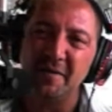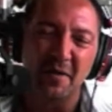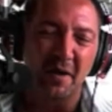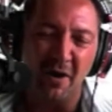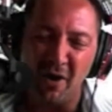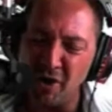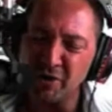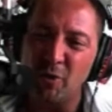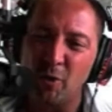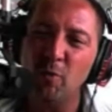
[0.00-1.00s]

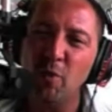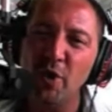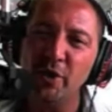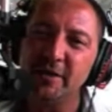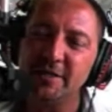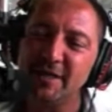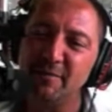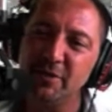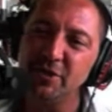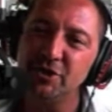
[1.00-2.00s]
hardcore word that
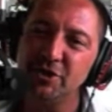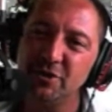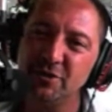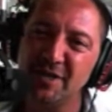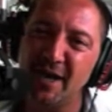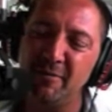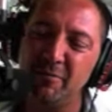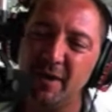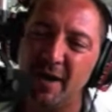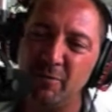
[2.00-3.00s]
somebody should use, and I
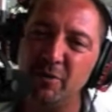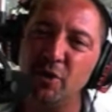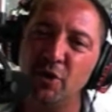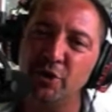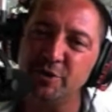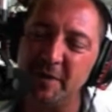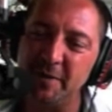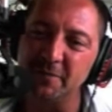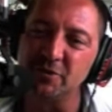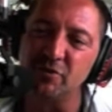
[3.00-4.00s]
would urge
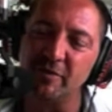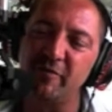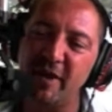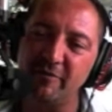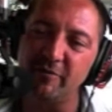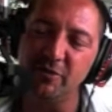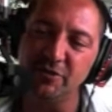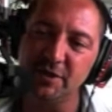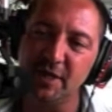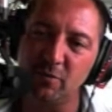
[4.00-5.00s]
people to refrain from
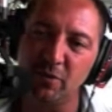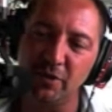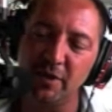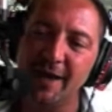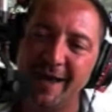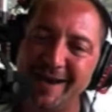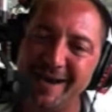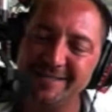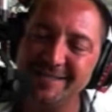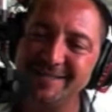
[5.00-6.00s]
using that word
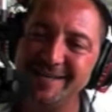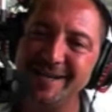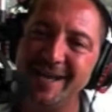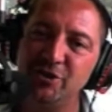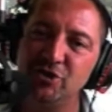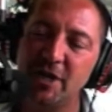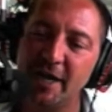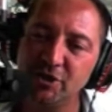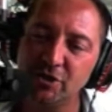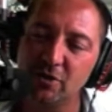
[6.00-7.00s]
unless it's in an
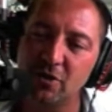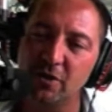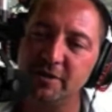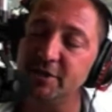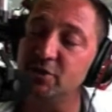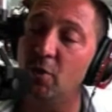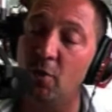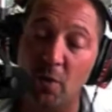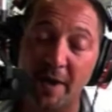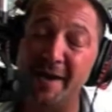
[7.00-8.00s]
educational context
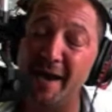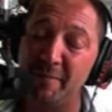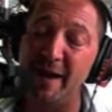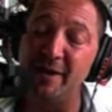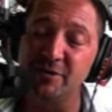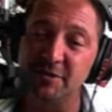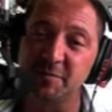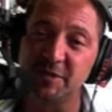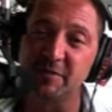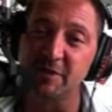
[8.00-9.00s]
or about a
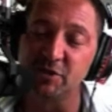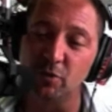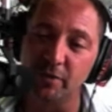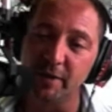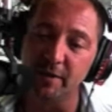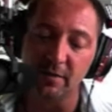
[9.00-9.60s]
specific story.